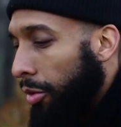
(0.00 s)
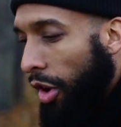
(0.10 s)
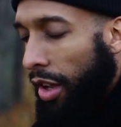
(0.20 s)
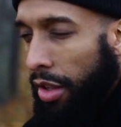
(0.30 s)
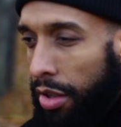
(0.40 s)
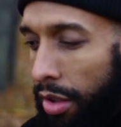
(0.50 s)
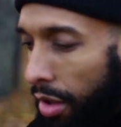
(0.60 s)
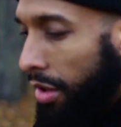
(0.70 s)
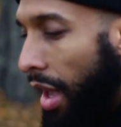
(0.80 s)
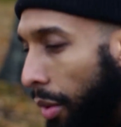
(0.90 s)
I'm trying to
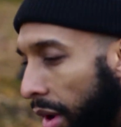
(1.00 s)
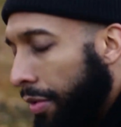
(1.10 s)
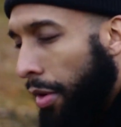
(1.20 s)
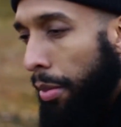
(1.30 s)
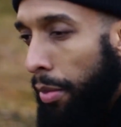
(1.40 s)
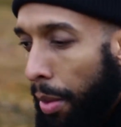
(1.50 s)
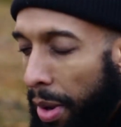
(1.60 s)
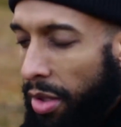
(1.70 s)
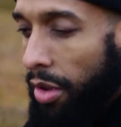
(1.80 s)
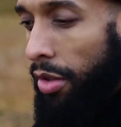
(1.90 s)
stay away from
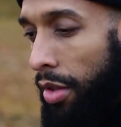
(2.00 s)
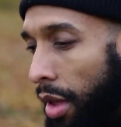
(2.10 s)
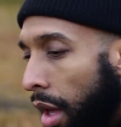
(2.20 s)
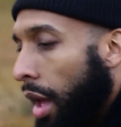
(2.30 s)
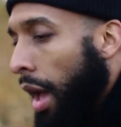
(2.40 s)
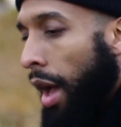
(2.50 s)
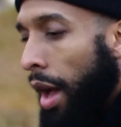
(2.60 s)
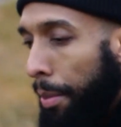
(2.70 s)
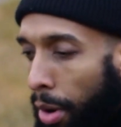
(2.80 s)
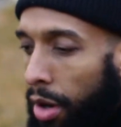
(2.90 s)
opinions,
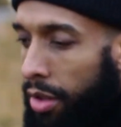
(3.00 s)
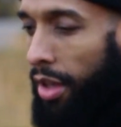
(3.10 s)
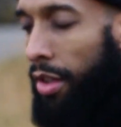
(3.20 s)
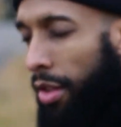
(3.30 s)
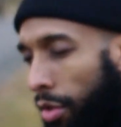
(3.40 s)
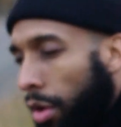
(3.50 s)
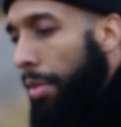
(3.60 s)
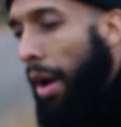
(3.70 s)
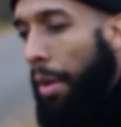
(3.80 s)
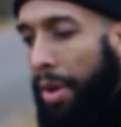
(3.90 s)
and politics is all
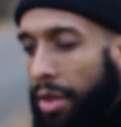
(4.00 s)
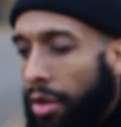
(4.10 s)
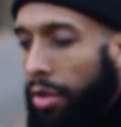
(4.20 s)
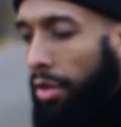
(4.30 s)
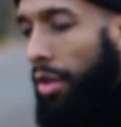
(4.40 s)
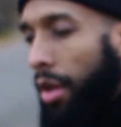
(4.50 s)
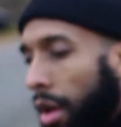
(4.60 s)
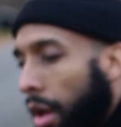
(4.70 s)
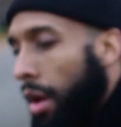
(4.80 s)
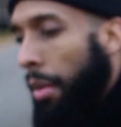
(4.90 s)
about opinions.
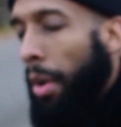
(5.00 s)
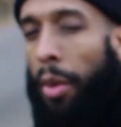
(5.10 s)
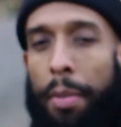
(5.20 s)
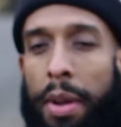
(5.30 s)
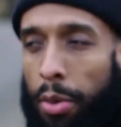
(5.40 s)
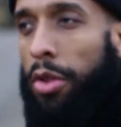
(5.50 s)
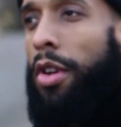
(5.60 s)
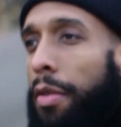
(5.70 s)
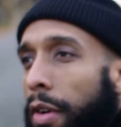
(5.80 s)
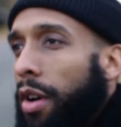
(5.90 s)
But when people
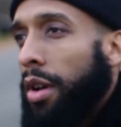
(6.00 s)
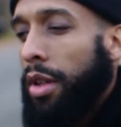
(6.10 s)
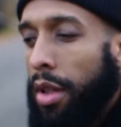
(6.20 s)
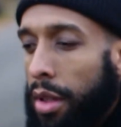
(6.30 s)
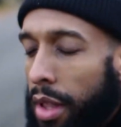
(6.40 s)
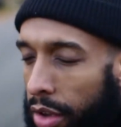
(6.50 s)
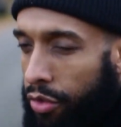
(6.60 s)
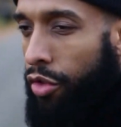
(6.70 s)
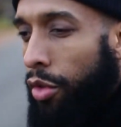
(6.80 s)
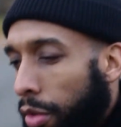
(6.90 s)
suffer,
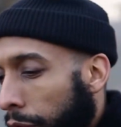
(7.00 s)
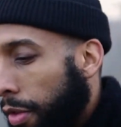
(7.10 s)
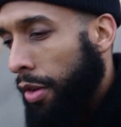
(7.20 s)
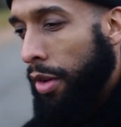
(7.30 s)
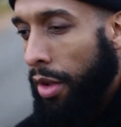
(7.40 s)
that's truth.